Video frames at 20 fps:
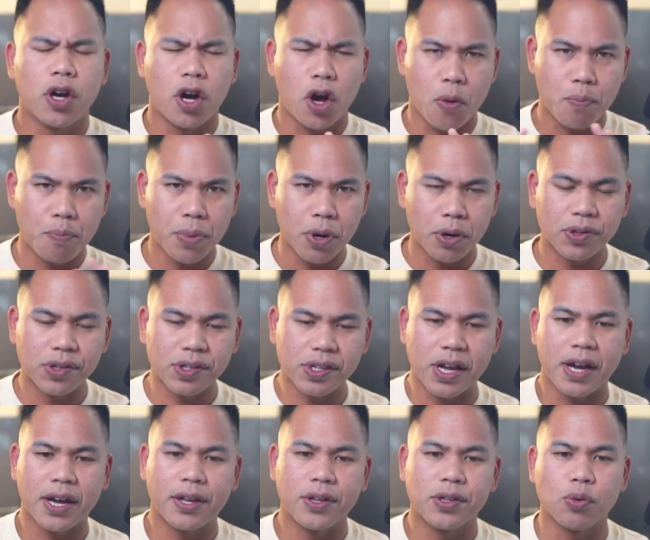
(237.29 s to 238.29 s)
on both
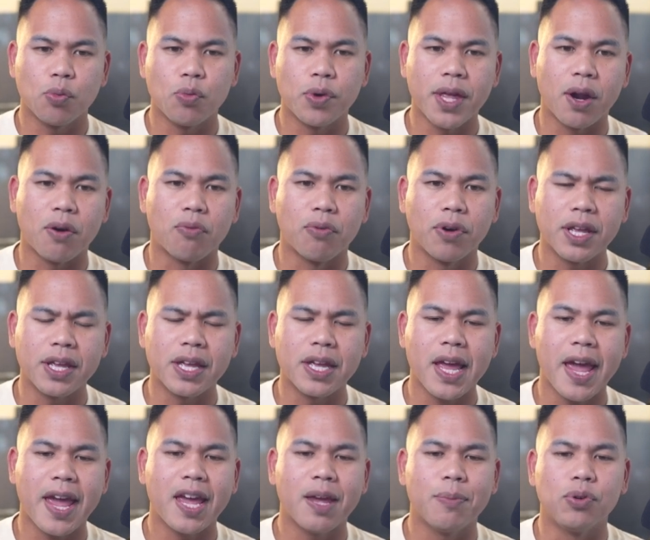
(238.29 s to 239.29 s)
sides without running
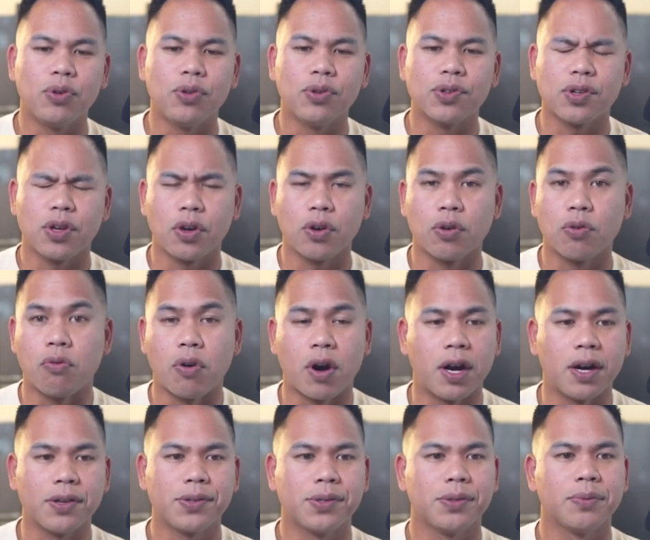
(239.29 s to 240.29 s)
cables
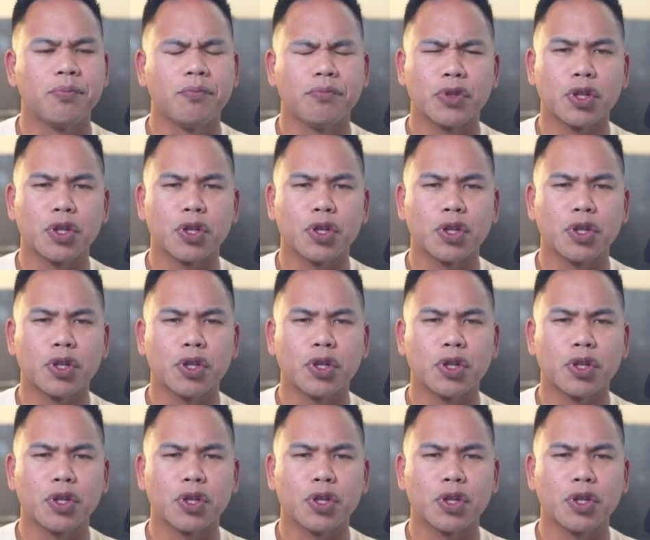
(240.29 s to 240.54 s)
across.